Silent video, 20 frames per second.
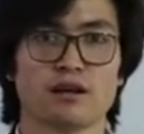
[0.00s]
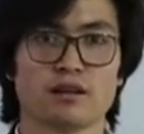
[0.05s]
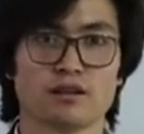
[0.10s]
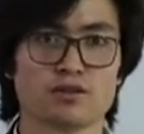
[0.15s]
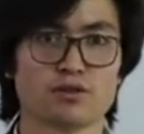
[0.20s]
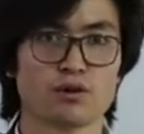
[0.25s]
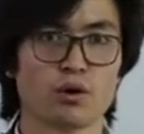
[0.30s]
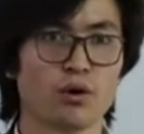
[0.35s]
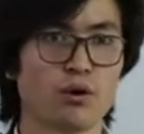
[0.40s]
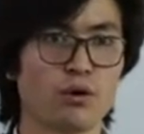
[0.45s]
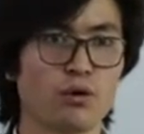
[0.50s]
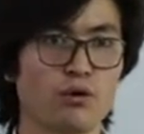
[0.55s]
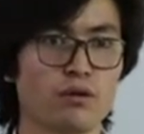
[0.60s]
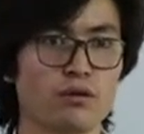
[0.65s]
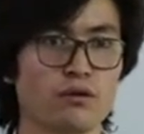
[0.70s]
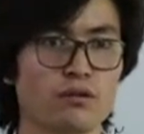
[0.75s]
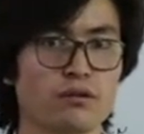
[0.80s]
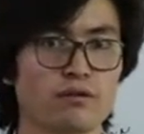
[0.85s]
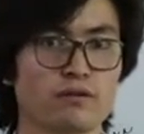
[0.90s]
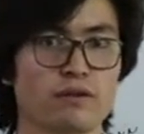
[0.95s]

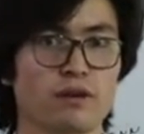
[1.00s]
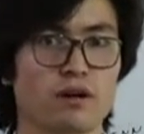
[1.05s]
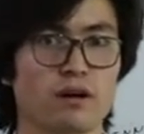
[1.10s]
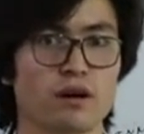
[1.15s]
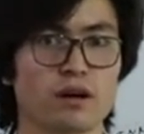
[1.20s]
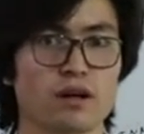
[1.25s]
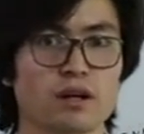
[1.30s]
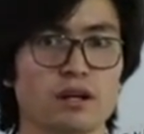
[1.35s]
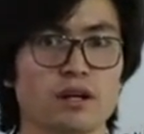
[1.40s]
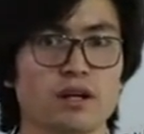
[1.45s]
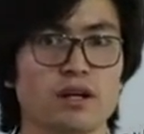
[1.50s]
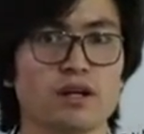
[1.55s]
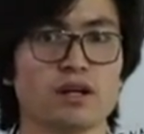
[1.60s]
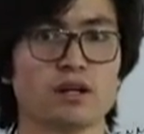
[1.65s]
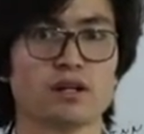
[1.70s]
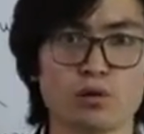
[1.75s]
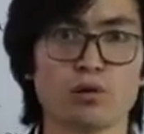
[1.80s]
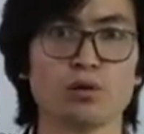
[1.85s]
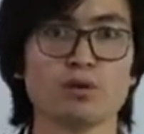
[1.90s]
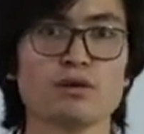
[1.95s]
So far.
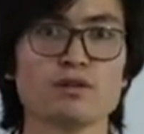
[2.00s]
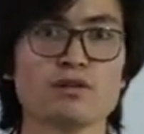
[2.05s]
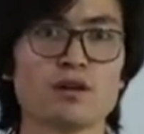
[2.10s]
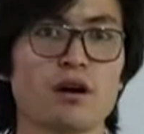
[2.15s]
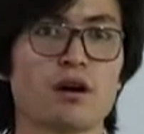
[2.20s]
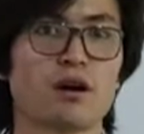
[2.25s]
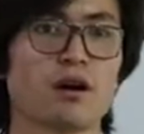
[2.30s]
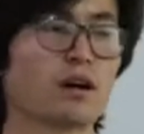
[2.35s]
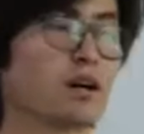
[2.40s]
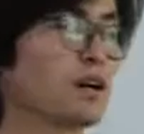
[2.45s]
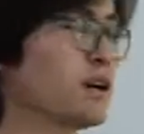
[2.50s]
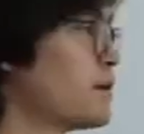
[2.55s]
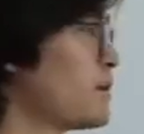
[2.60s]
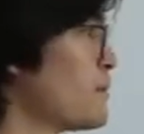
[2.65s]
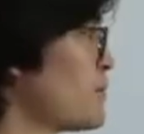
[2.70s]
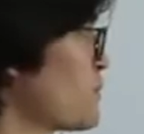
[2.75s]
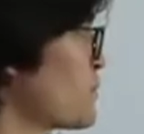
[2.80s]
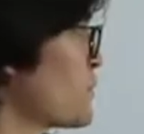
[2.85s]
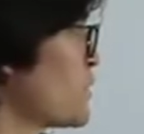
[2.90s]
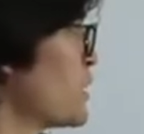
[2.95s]
Pools are